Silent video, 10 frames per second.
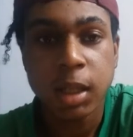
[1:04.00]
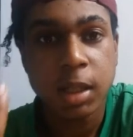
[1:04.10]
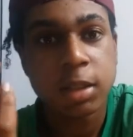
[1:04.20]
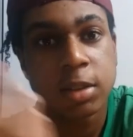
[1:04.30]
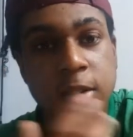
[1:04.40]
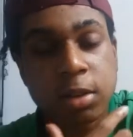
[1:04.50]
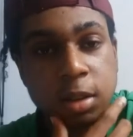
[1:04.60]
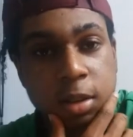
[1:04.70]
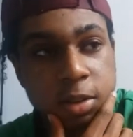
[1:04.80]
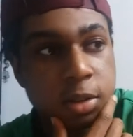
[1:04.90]
yeah,
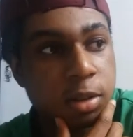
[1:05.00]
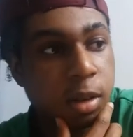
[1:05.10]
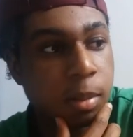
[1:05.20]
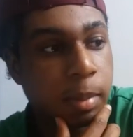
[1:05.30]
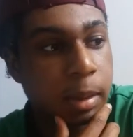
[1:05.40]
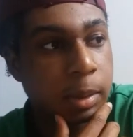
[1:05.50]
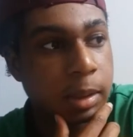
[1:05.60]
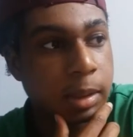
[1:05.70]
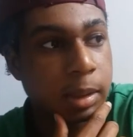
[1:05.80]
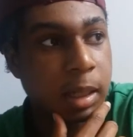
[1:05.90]
that's
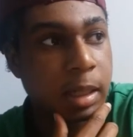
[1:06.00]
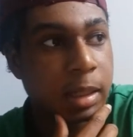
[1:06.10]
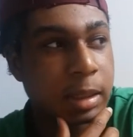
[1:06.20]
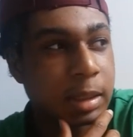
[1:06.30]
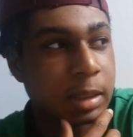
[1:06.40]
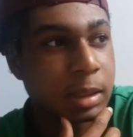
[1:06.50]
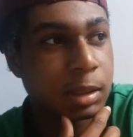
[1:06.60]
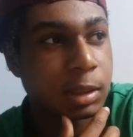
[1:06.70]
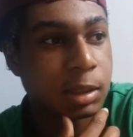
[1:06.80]
about it. And